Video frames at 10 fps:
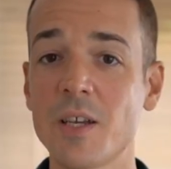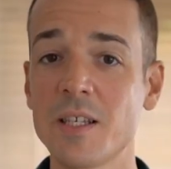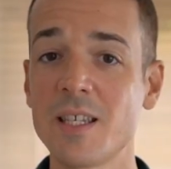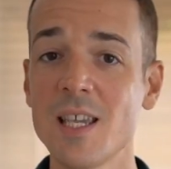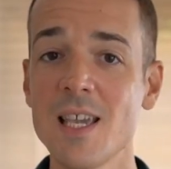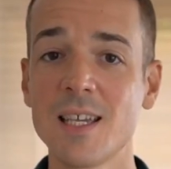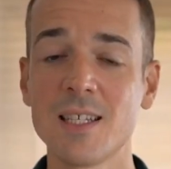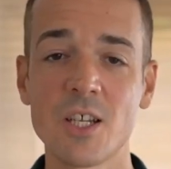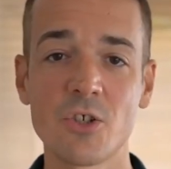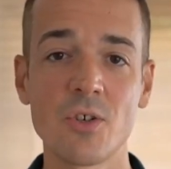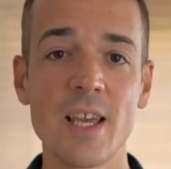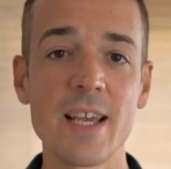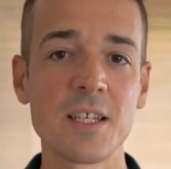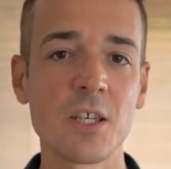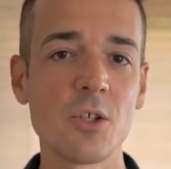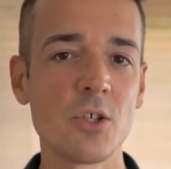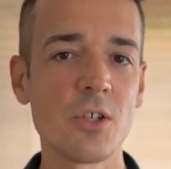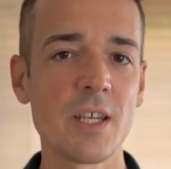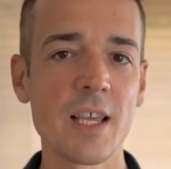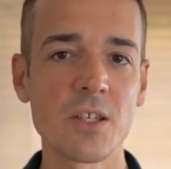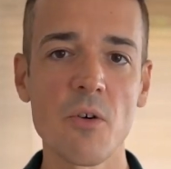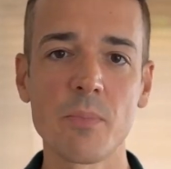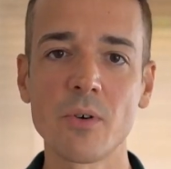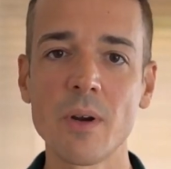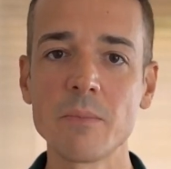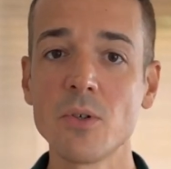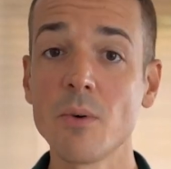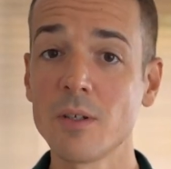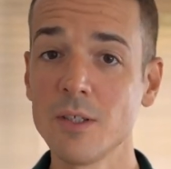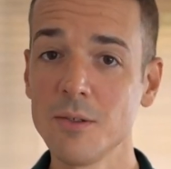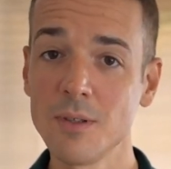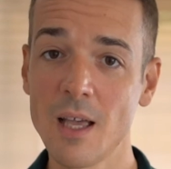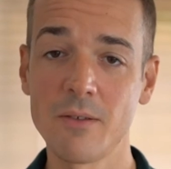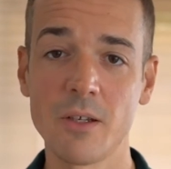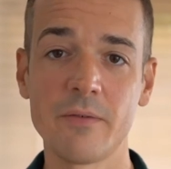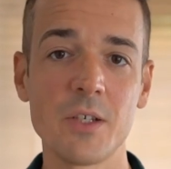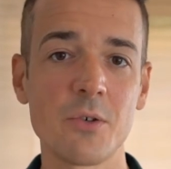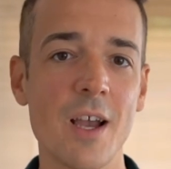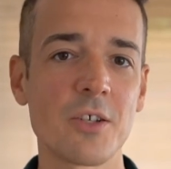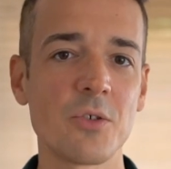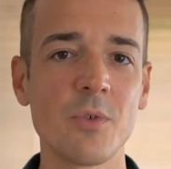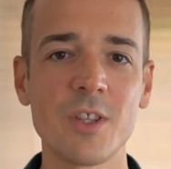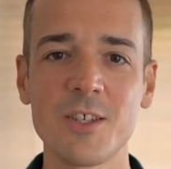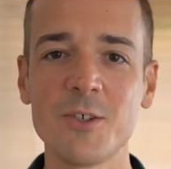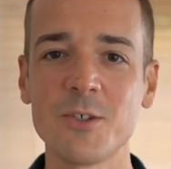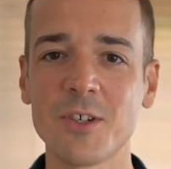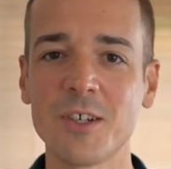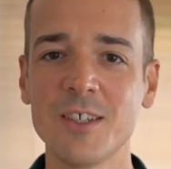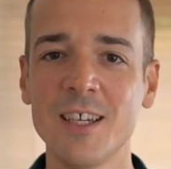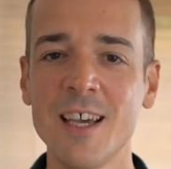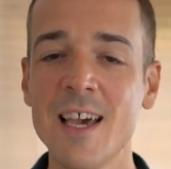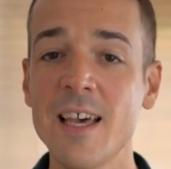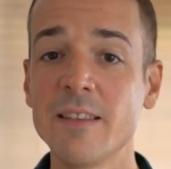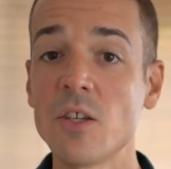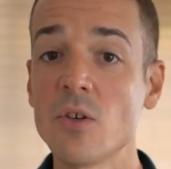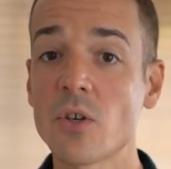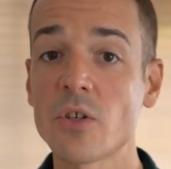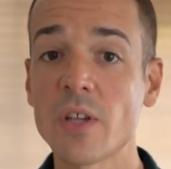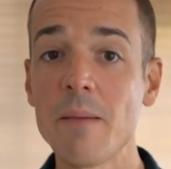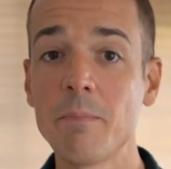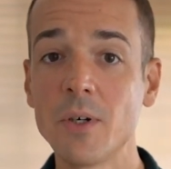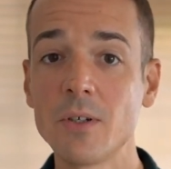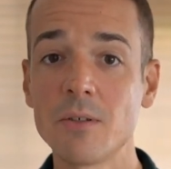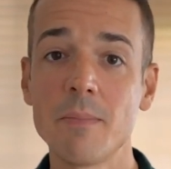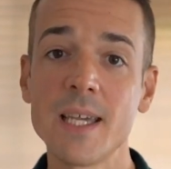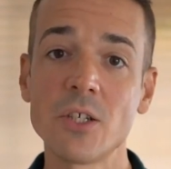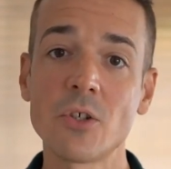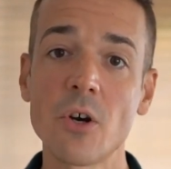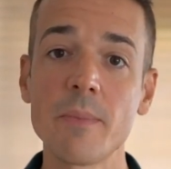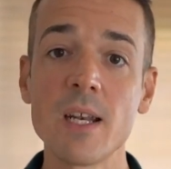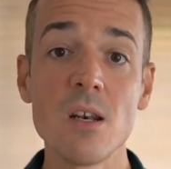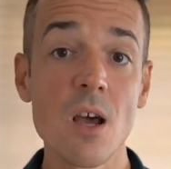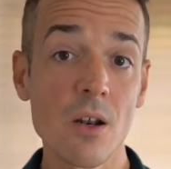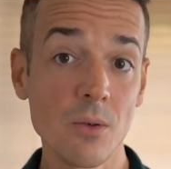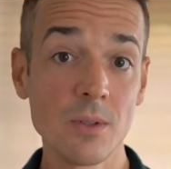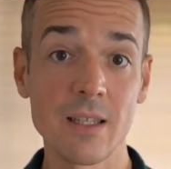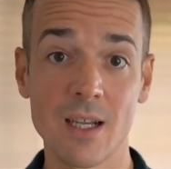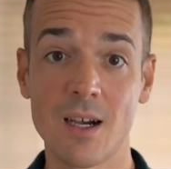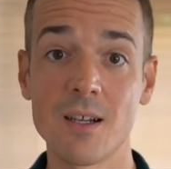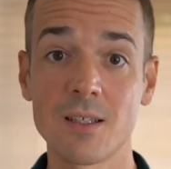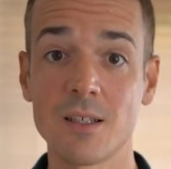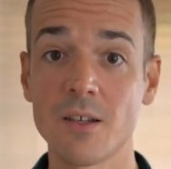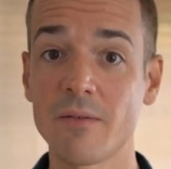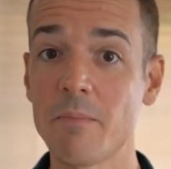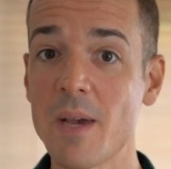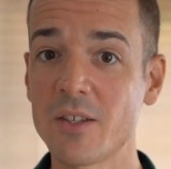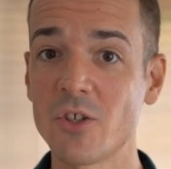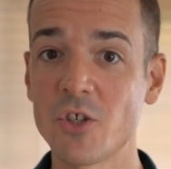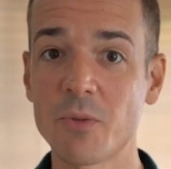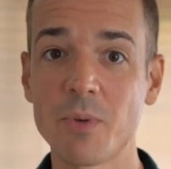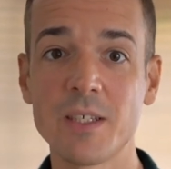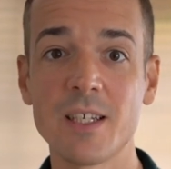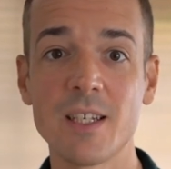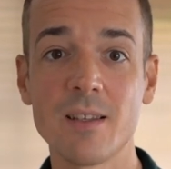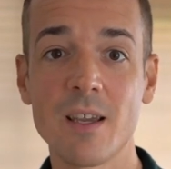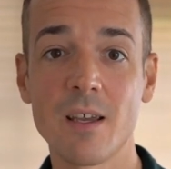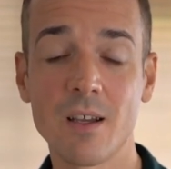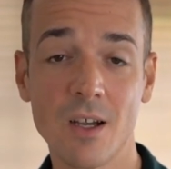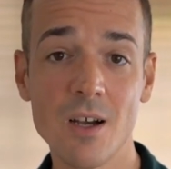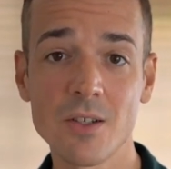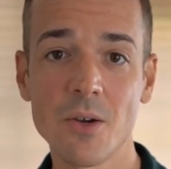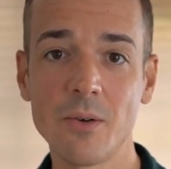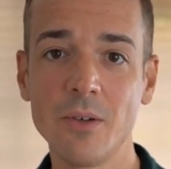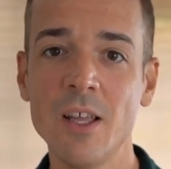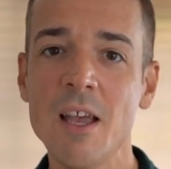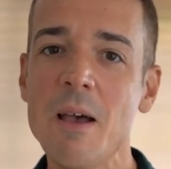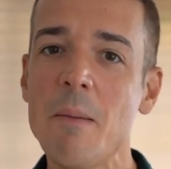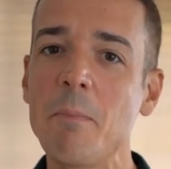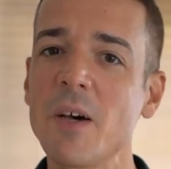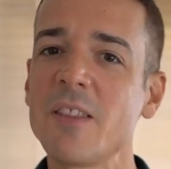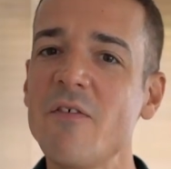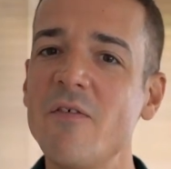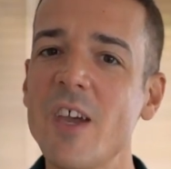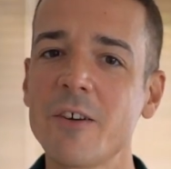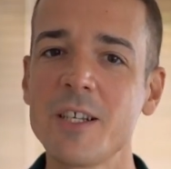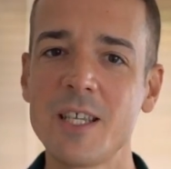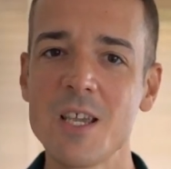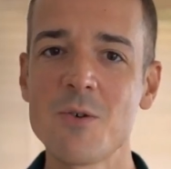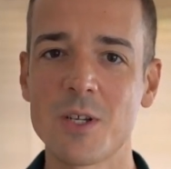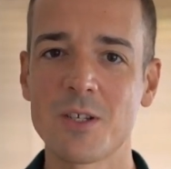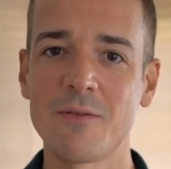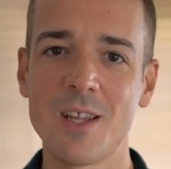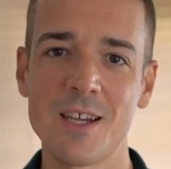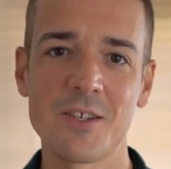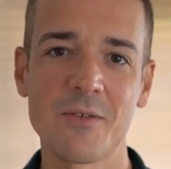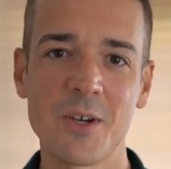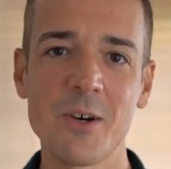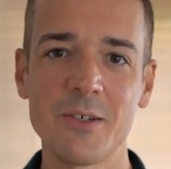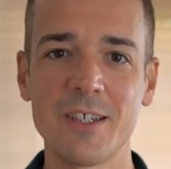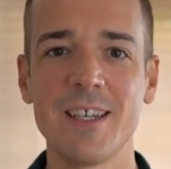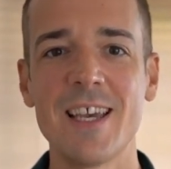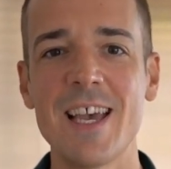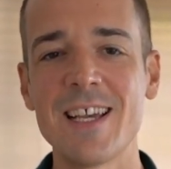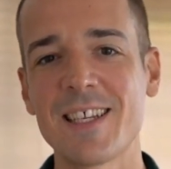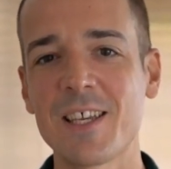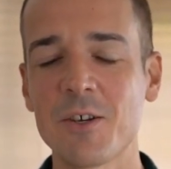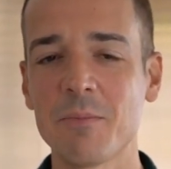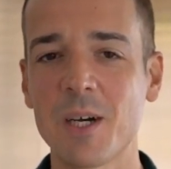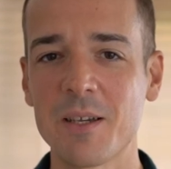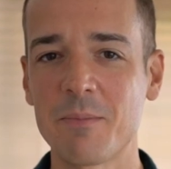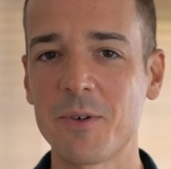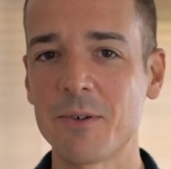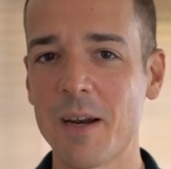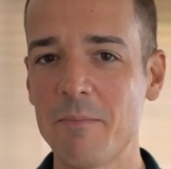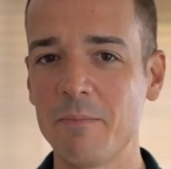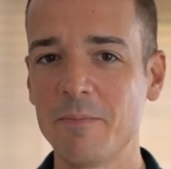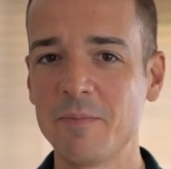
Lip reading: can see, conditional execution takes our program to a new level of interaction with the user. The user's input may determine not only the content of the messages printed in the console, but the very sequence of lines of code executed by the program.